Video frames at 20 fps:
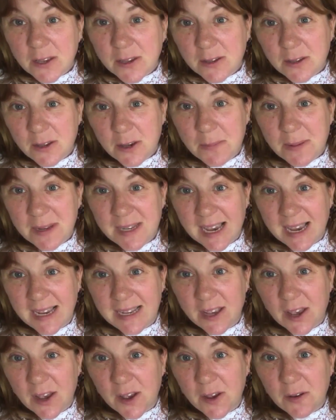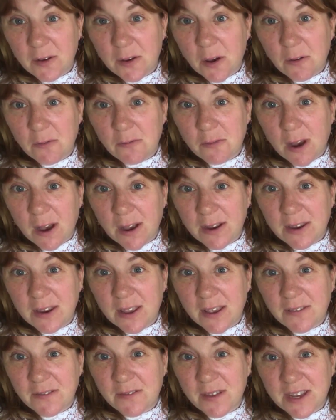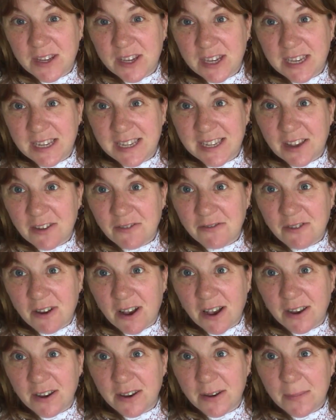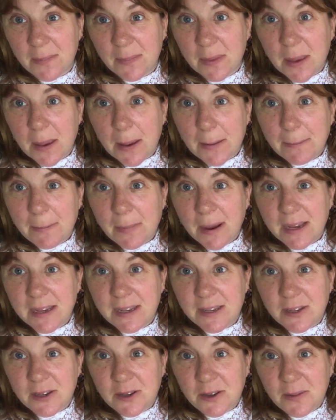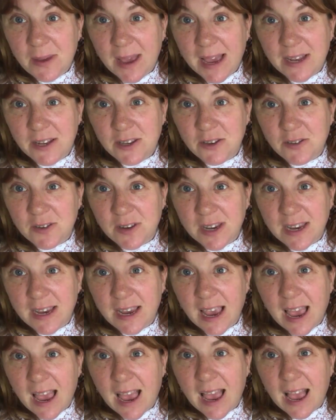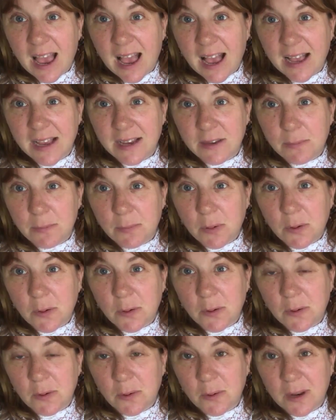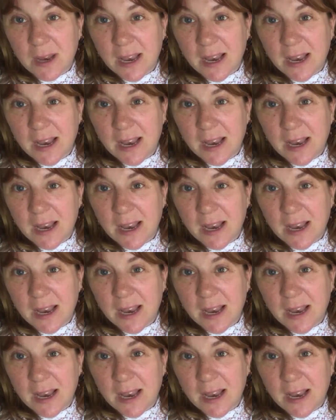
Supertato Run Veggies Run by Sue Hendry and Paul